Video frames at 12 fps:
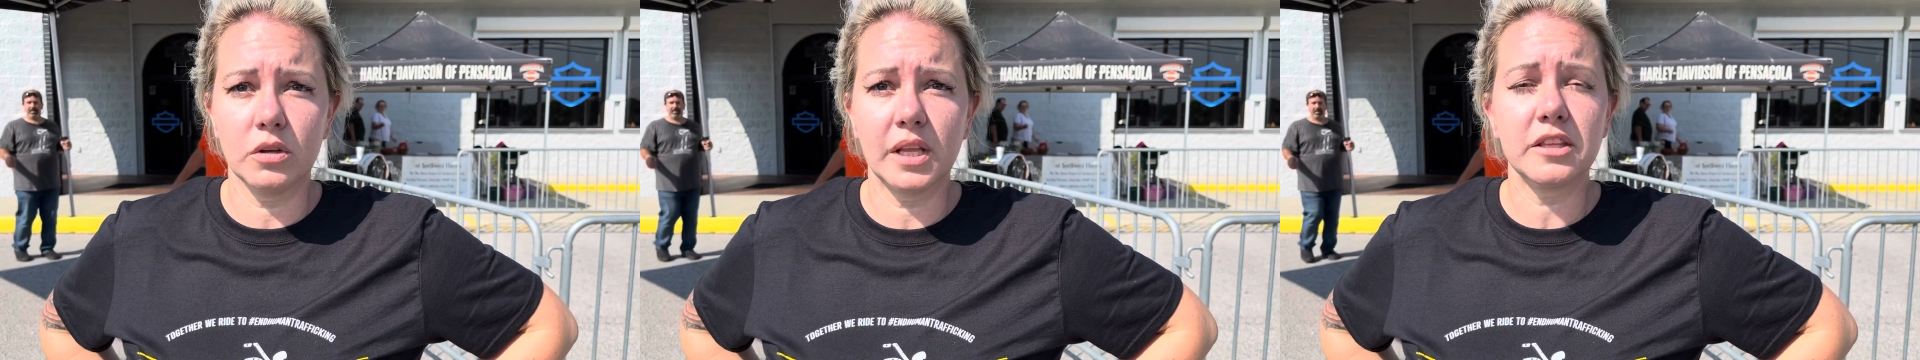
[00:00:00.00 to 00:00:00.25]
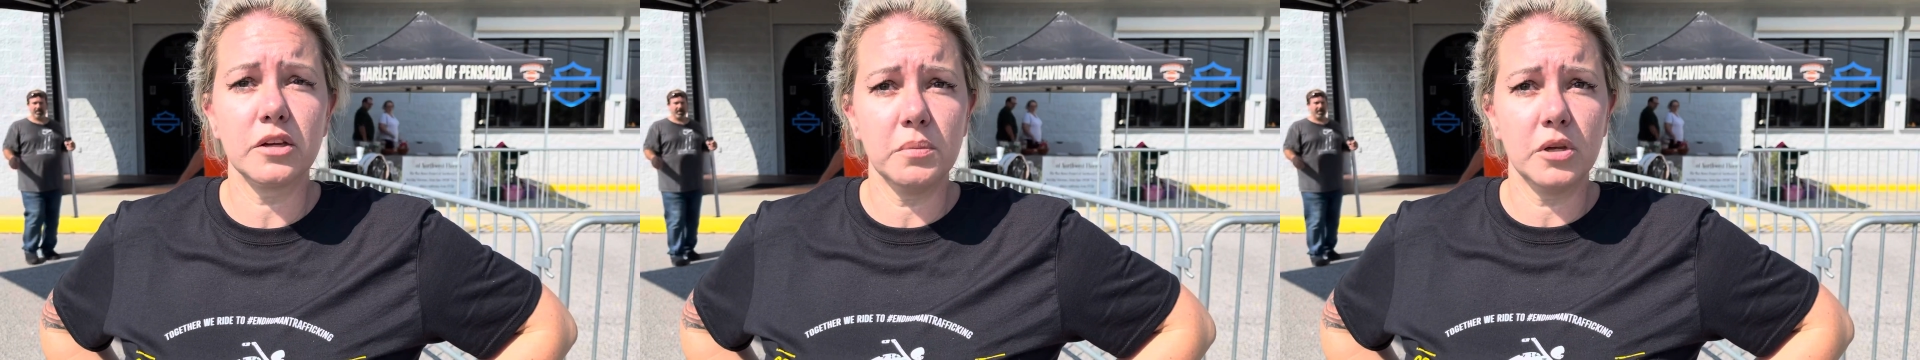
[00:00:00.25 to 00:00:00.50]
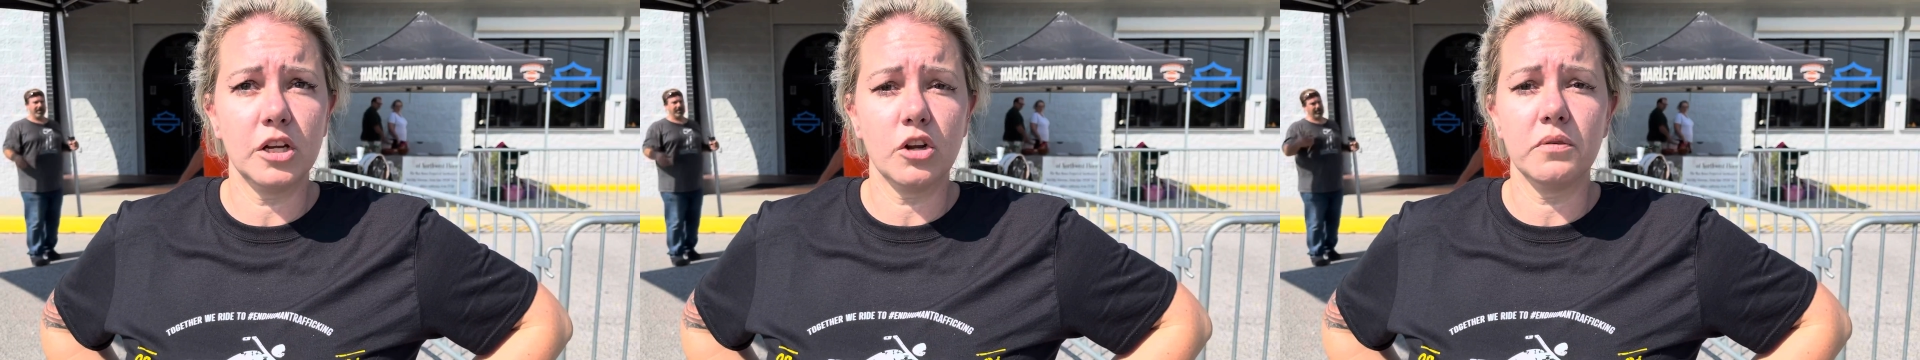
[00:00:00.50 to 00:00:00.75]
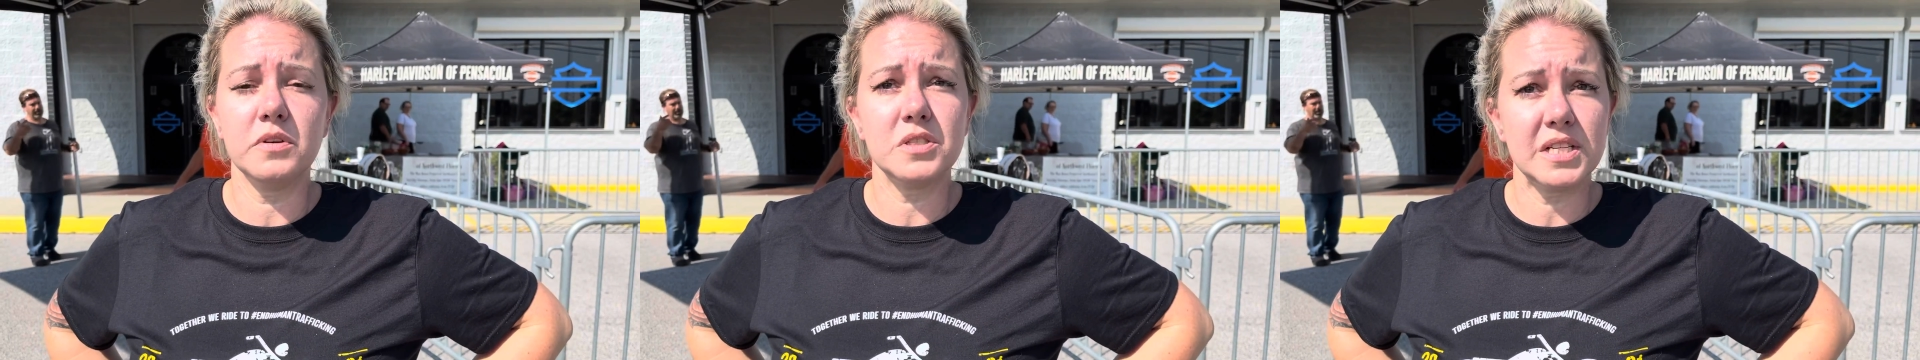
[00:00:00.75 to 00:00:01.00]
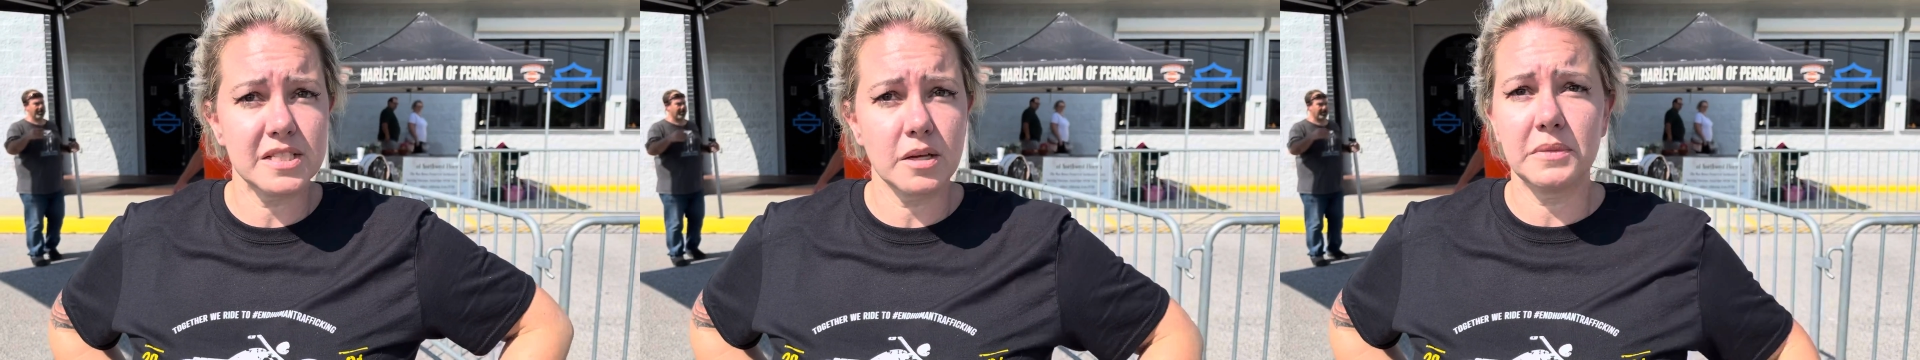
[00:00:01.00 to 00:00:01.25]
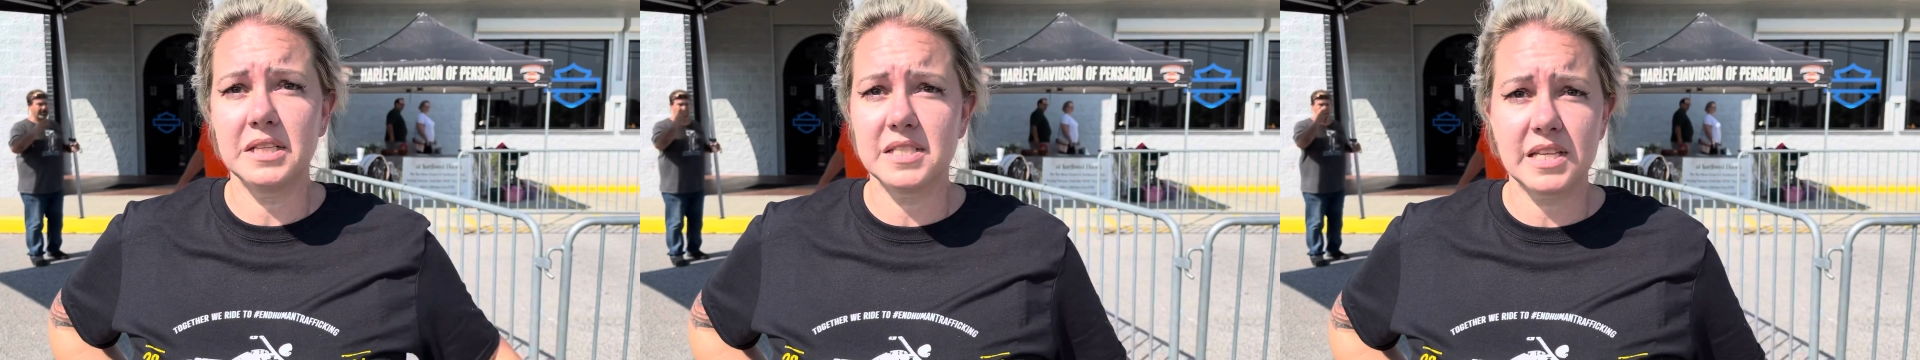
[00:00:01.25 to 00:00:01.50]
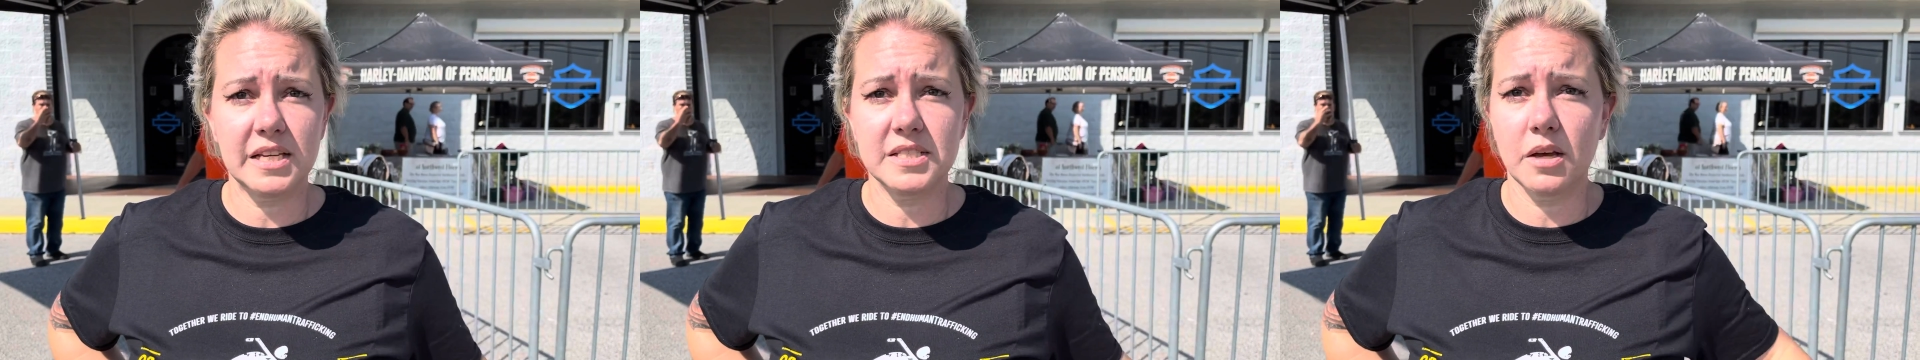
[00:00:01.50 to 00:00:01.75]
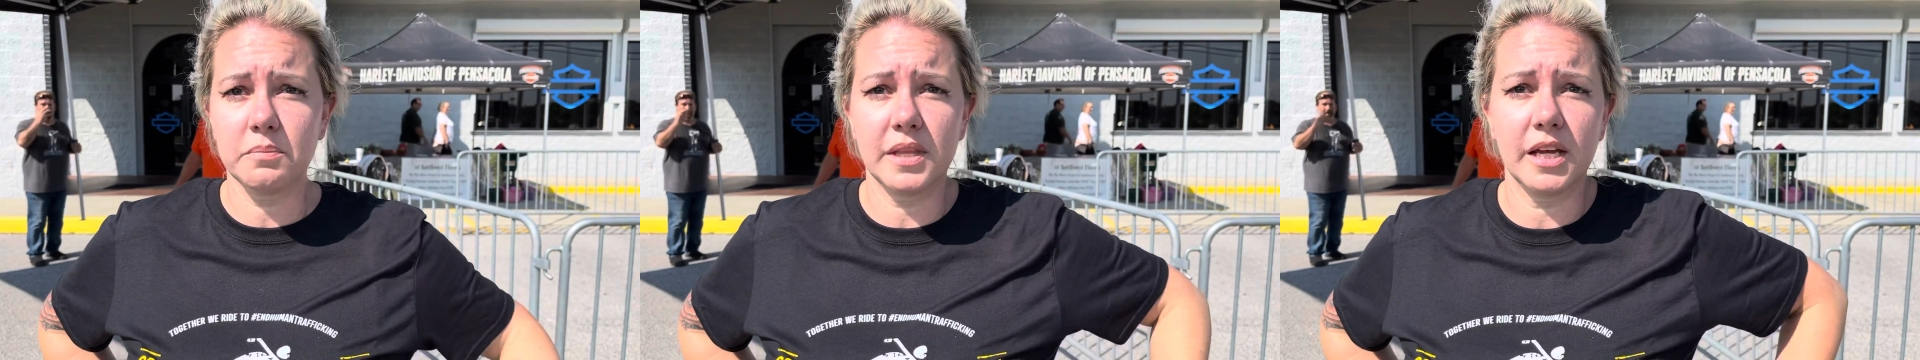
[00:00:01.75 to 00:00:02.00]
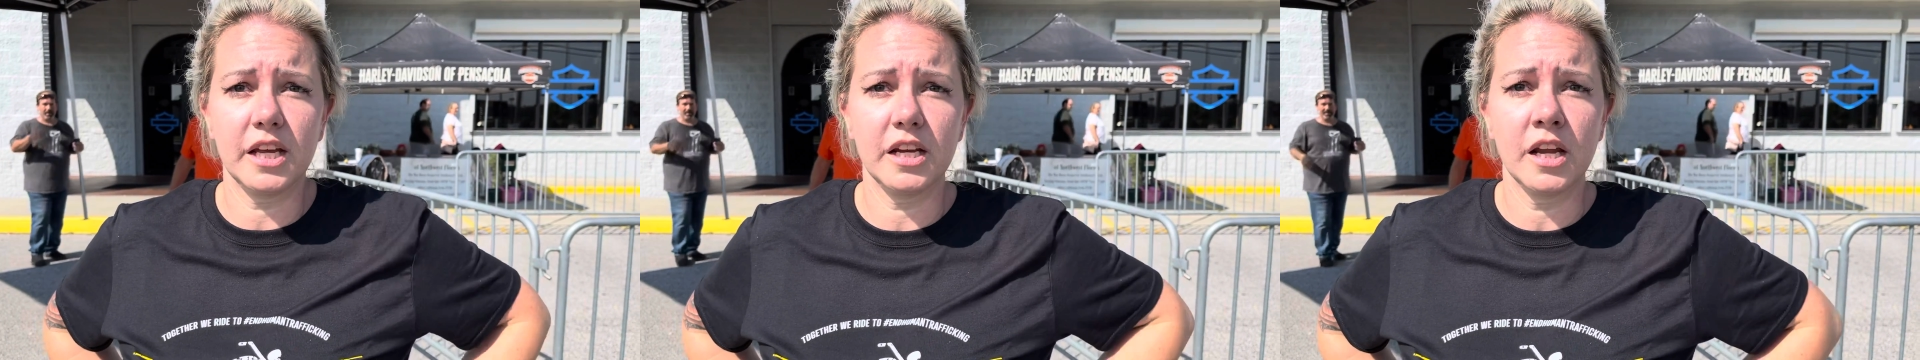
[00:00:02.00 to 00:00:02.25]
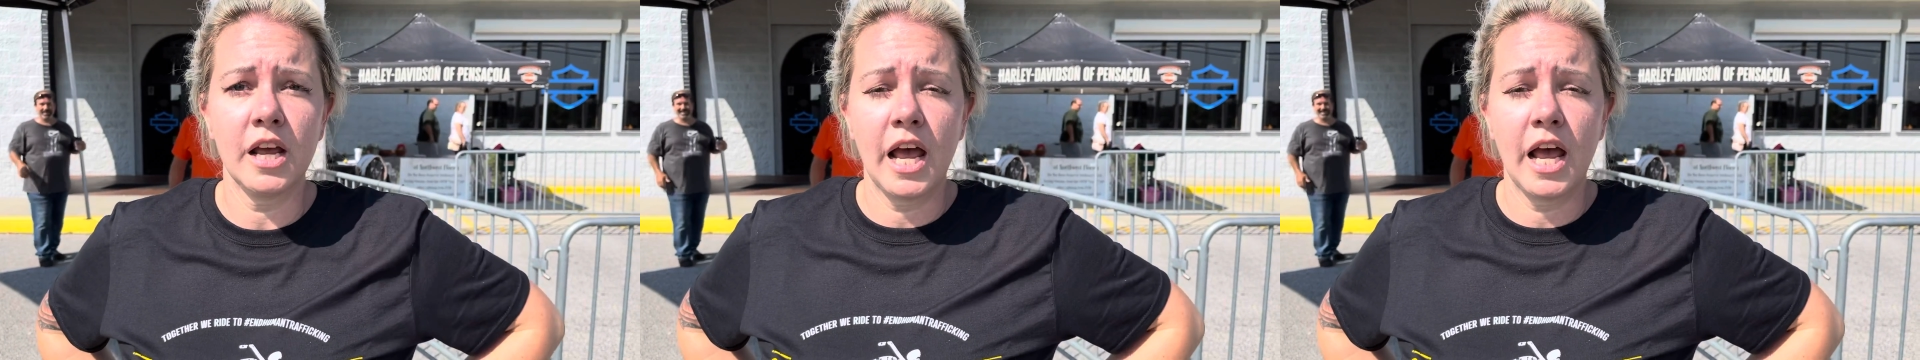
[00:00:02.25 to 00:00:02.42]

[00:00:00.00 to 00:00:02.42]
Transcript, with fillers: let the community know if you see something, say something